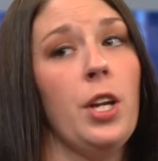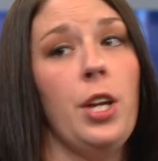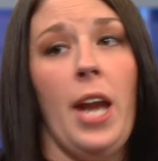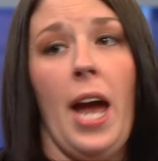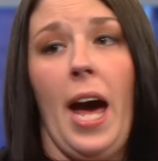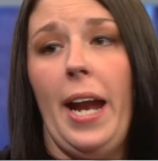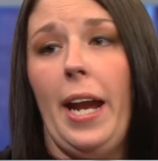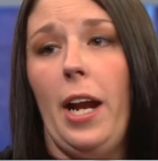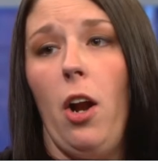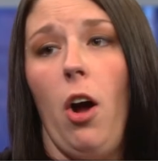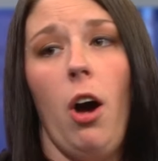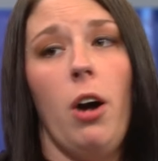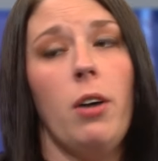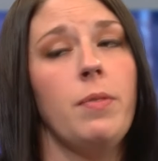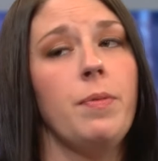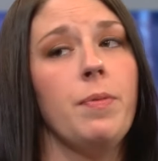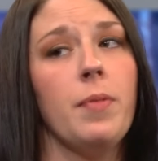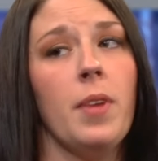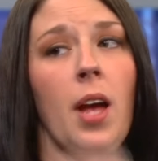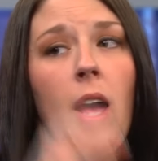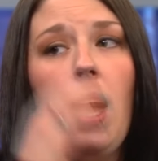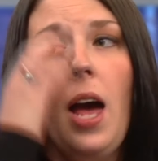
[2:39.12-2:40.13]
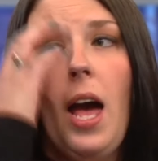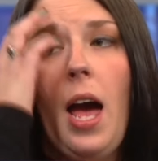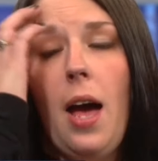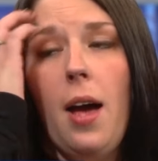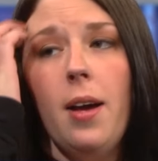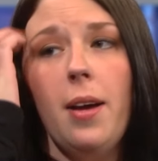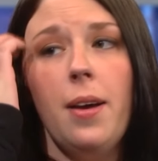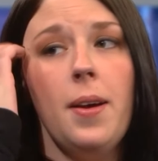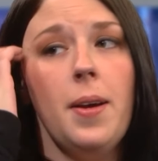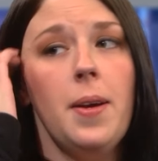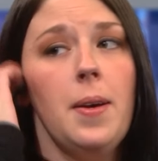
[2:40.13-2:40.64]
not at all. And
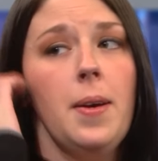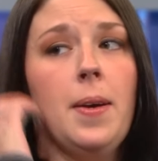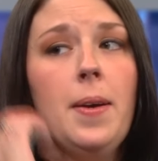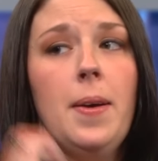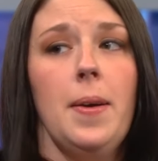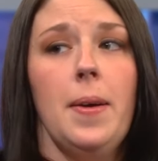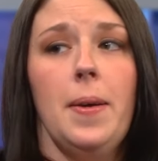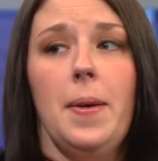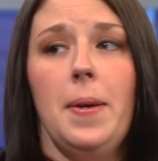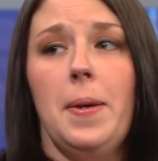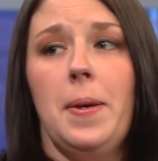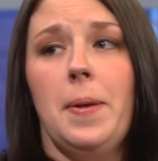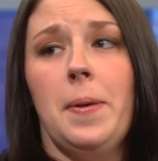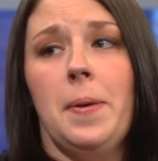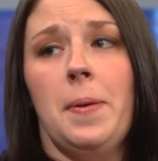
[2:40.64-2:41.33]
when you brought